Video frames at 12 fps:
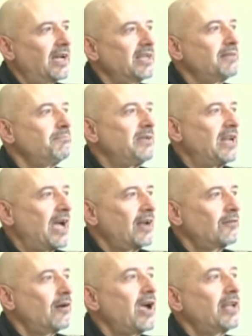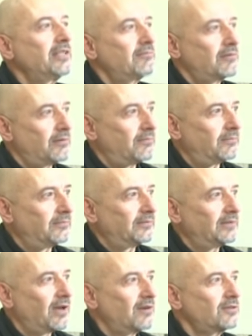in Milano and in Rome.
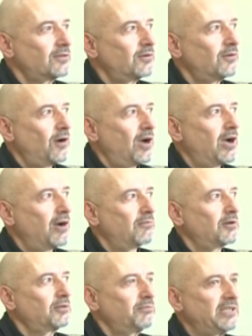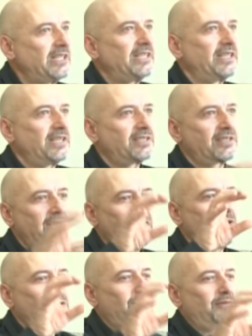No? So what we did is
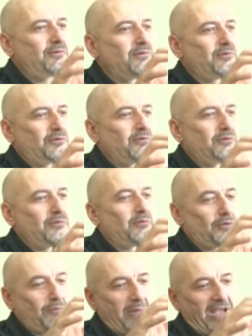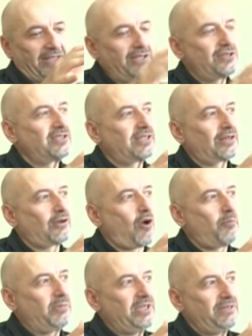to make digital
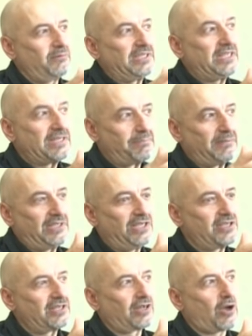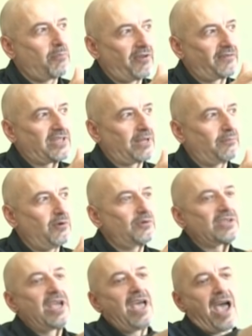copy. We did a digital copy of that
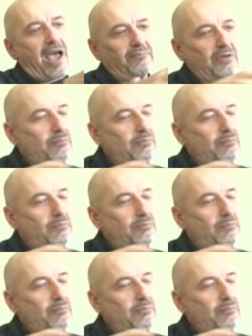books, and we